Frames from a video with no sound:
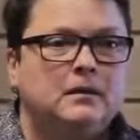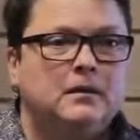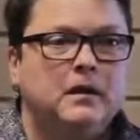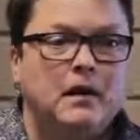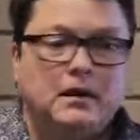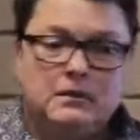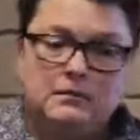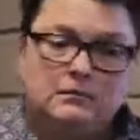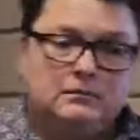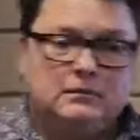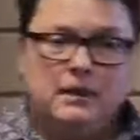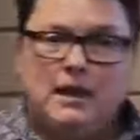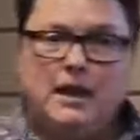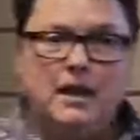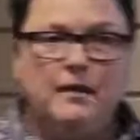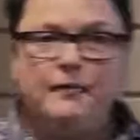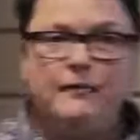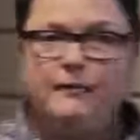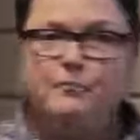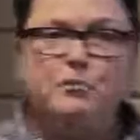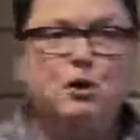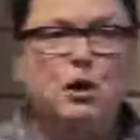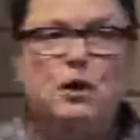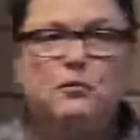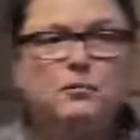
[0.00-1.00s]
I don't. I
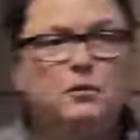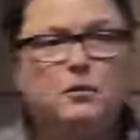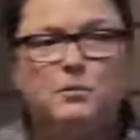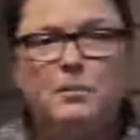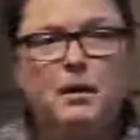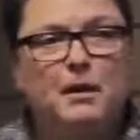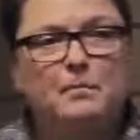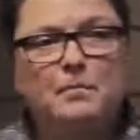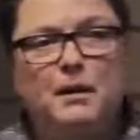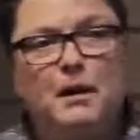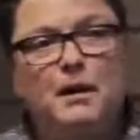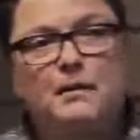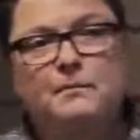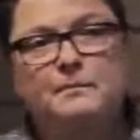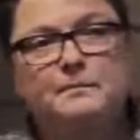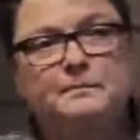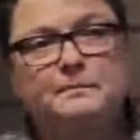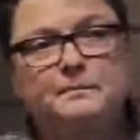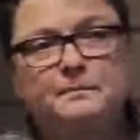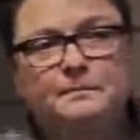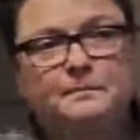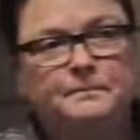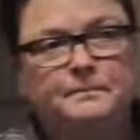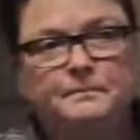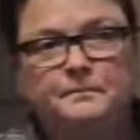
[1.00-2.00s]
have a problem with PayPal.
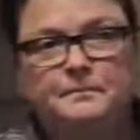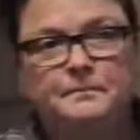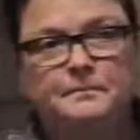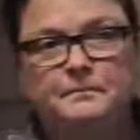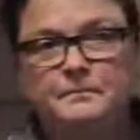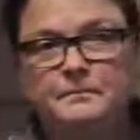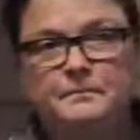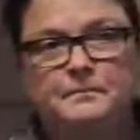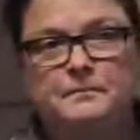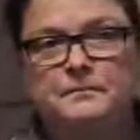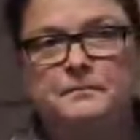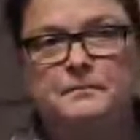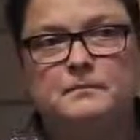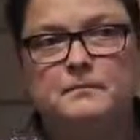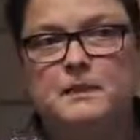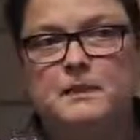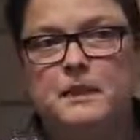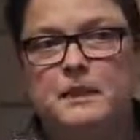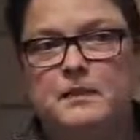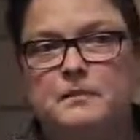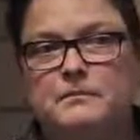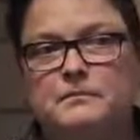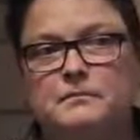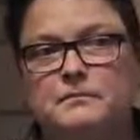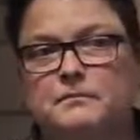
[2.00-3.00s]
PayPal.
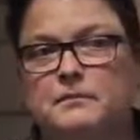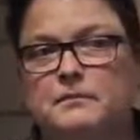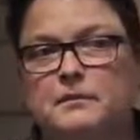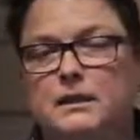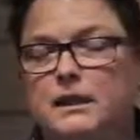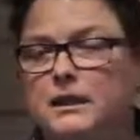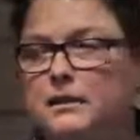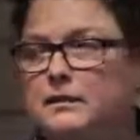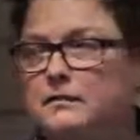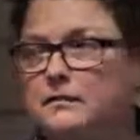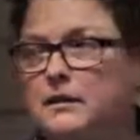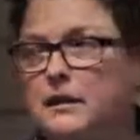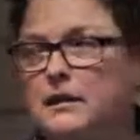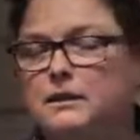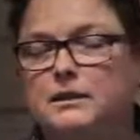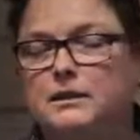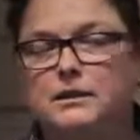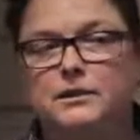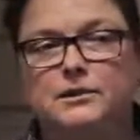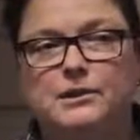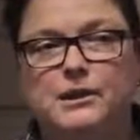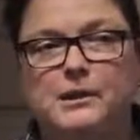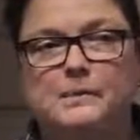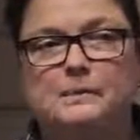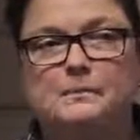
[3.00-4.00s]
No, I, I
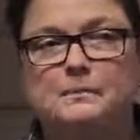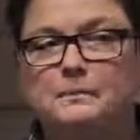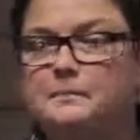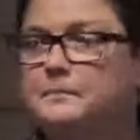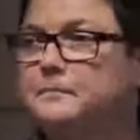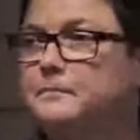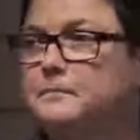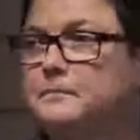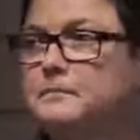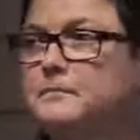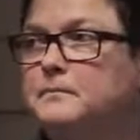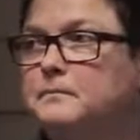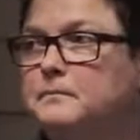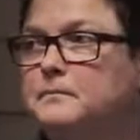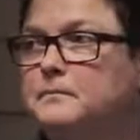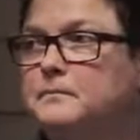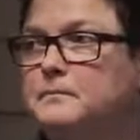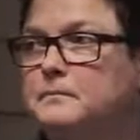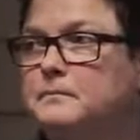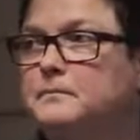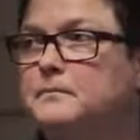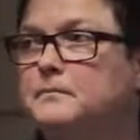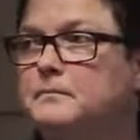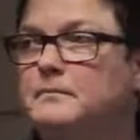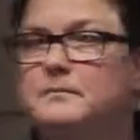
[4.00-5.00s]
use it. Mm
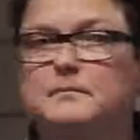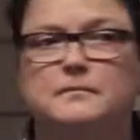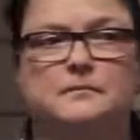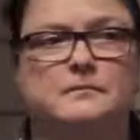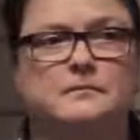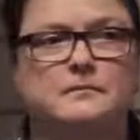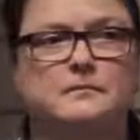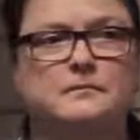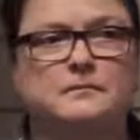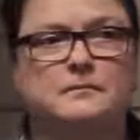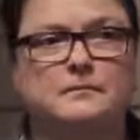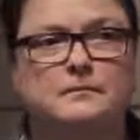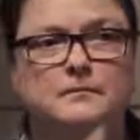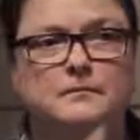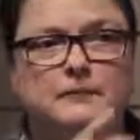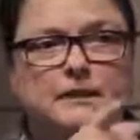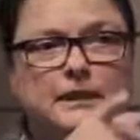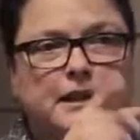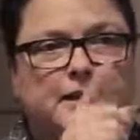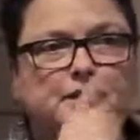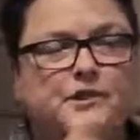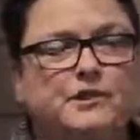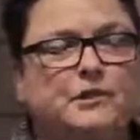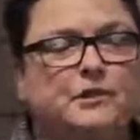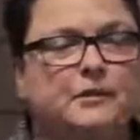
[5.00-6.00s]
-hmm.
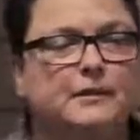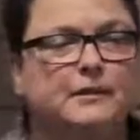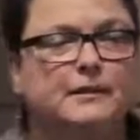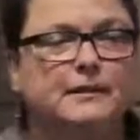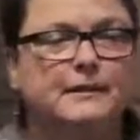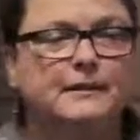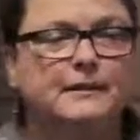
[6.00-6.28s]
Yes, sir.